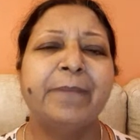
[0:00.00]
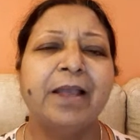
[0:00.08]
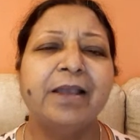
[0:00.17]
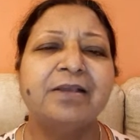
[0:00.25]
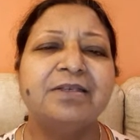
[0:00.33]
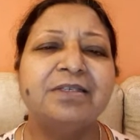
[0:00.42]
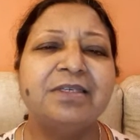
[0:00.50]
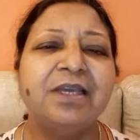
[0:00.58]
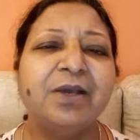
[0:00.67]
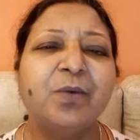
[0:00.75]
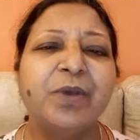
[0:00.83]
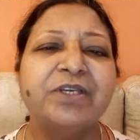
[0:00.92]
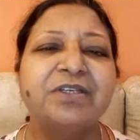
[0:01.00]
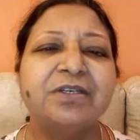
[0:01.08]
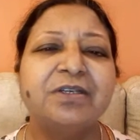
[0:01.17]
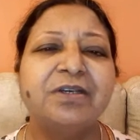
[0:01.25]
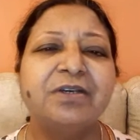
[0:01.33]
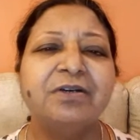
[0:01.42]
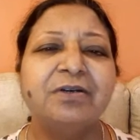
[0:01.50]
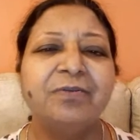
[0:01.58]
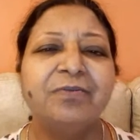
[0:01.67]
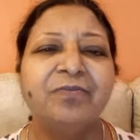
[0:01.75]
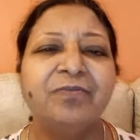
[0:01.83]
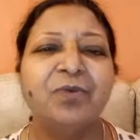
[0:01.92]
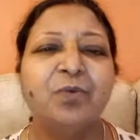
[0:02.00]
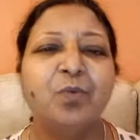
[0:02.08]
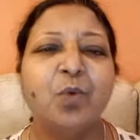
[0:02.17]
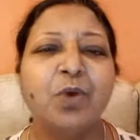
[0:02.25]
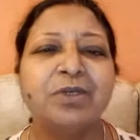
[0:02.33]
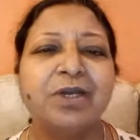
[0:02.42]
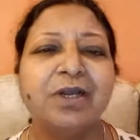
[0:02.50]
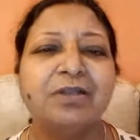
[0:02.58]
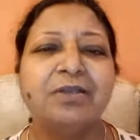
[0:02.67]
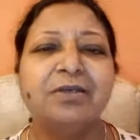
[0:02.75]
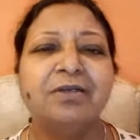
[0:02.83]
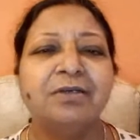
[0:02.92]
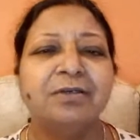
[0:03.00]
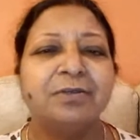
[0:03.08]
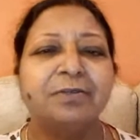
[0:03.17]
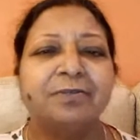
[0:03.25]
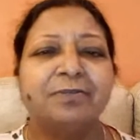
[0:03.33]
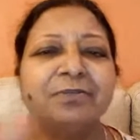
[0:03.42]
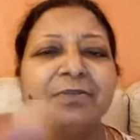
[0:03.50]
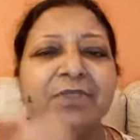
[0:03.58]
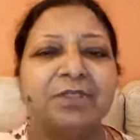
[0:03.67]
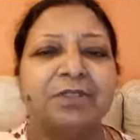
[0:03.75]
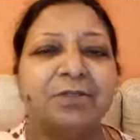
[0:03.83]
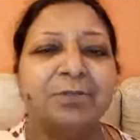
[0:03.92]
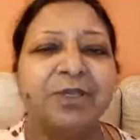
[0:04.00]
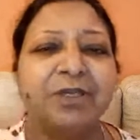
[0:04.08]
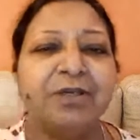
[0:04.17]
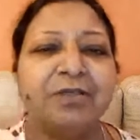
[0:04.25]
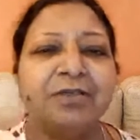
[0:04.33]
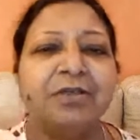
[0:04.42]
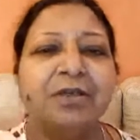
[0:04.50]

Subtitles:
I can see a question here. What are the, just a minute.